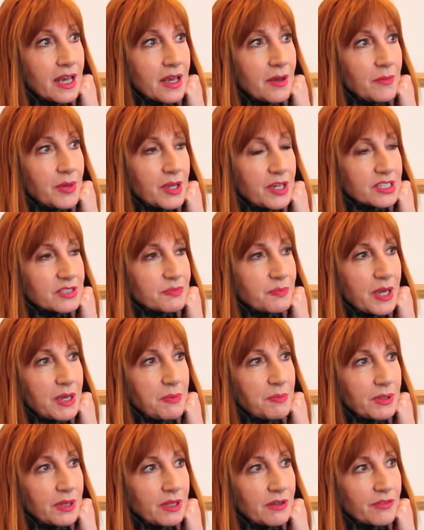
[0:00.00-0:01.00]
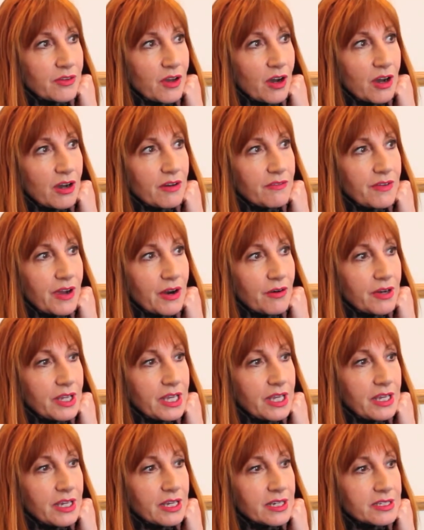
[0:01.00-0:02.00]
because people have got a
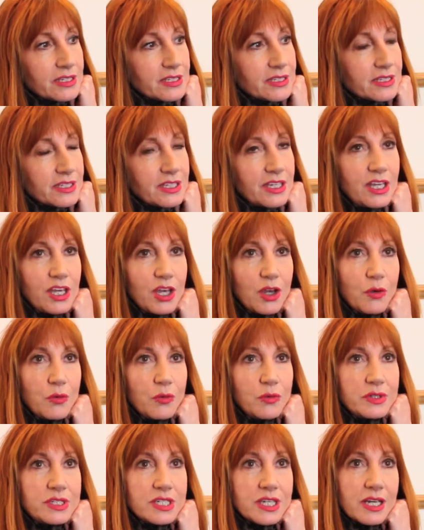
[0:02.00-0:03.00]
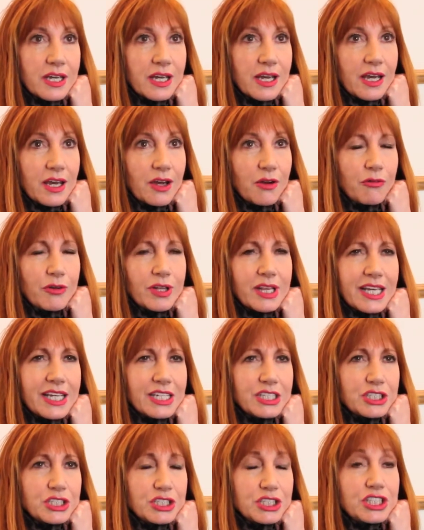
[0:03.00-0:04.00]
very skewed
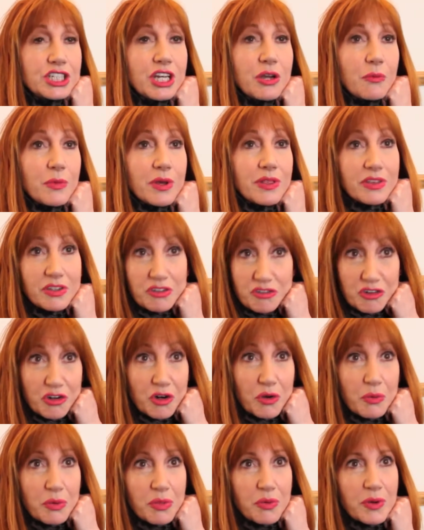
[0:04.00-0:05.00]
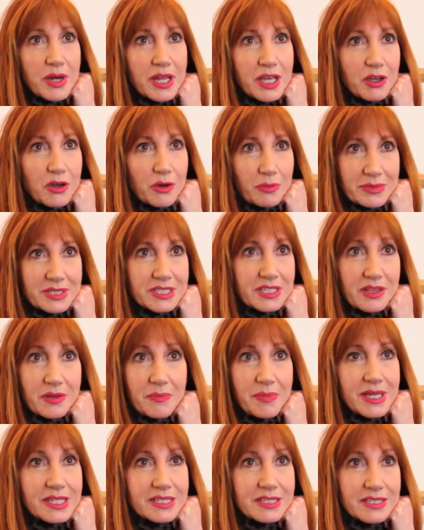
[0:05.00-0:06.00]
relationship with the truth when it comes to the
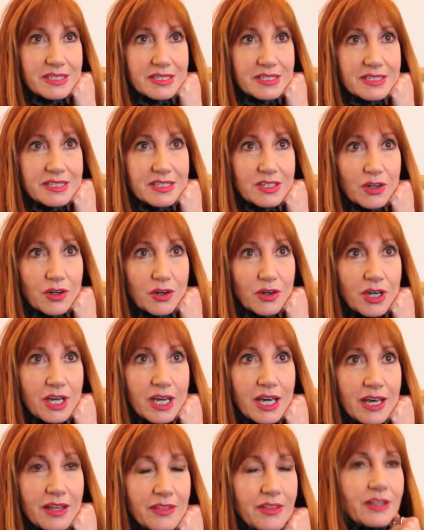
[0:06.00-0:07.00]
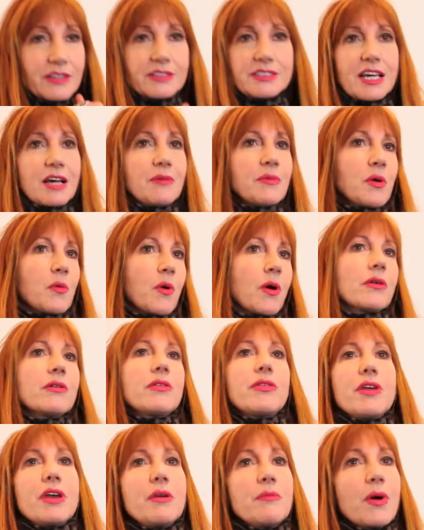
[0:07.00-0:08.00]
business. So they'll tell me one
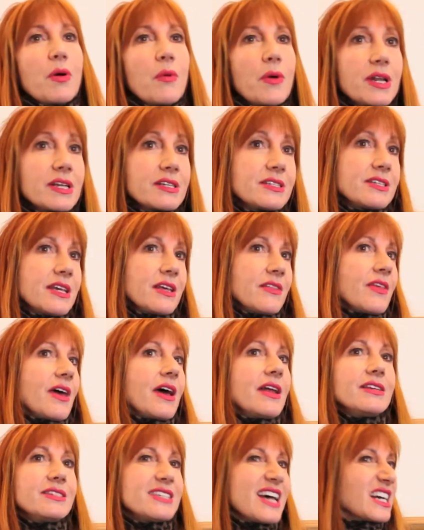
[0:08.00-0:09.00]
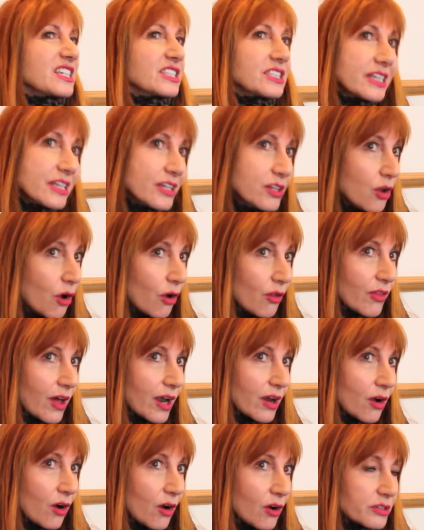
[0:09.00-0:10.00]
thing, but when I sit there, it's actually not
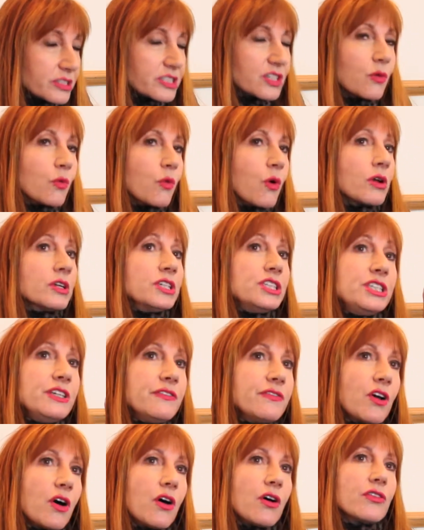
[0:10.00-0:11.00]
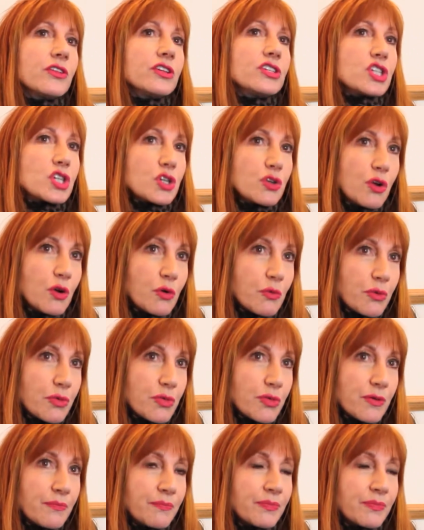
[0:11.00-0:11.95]
that at all. So once you've got the truth,